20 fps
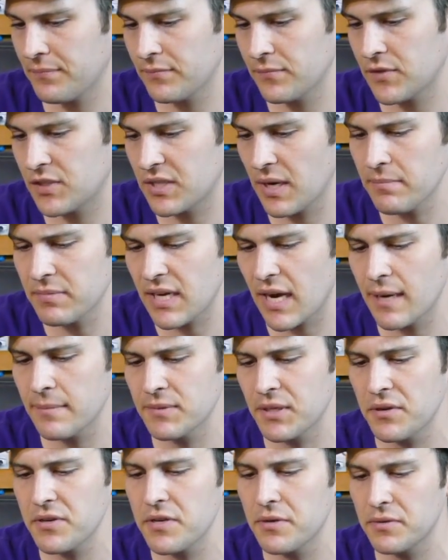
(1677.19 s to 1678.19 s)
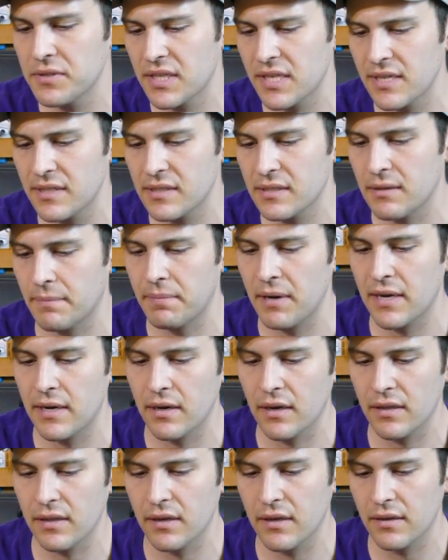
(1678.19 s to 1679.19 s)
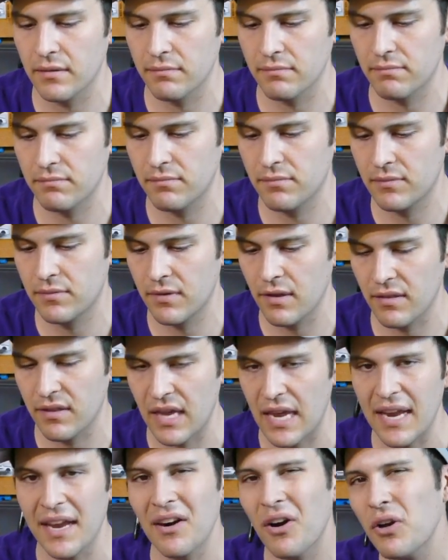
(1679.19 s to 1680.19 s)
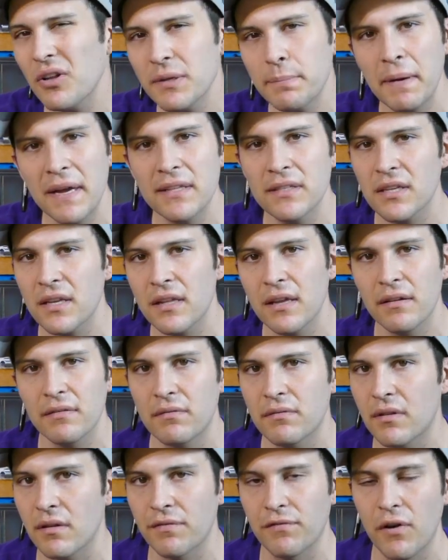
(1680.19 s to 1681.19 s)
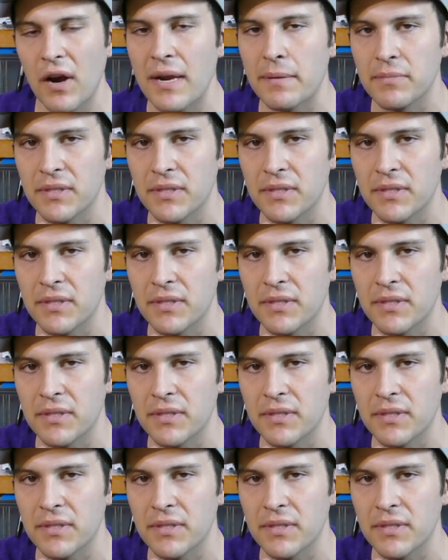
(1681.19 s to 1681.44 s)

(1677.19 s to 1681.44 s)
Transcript: Sometimes I'll use this depending on the thing. It all depends on the frame.